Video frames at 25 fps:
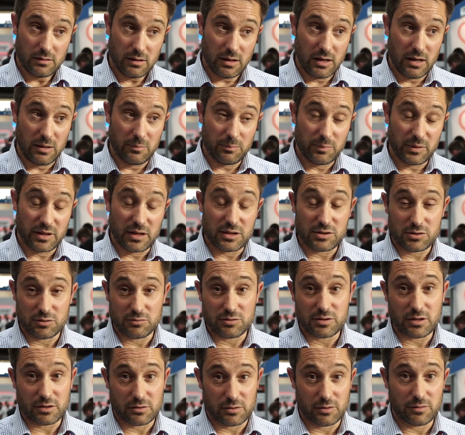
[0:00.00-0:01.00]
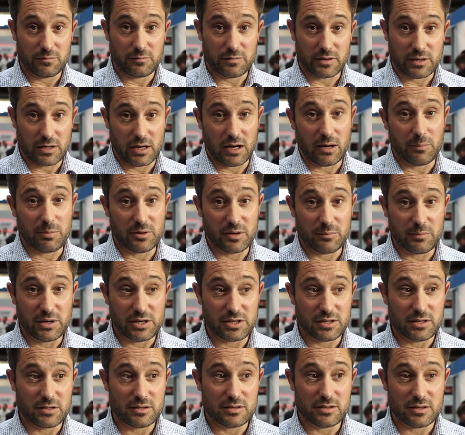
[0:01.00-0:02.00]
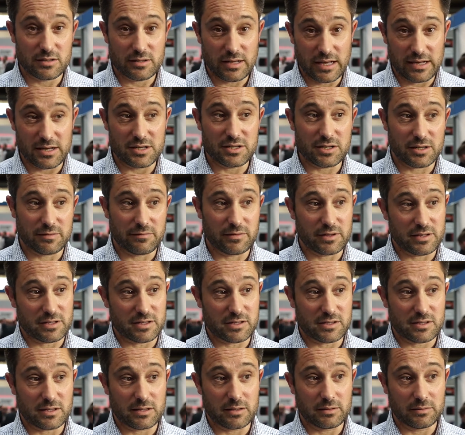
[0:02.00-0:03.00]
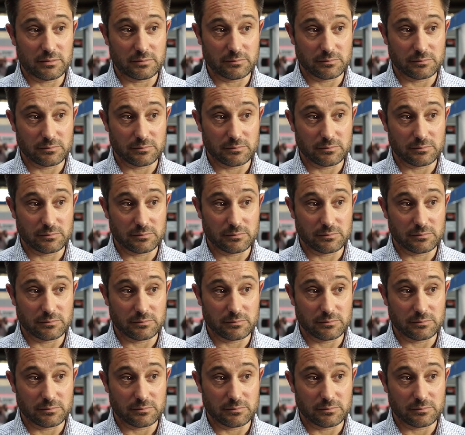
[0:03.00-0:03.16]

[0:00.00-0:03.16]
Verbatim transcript: um, but it's also good for carbon emissions and energy efficiency.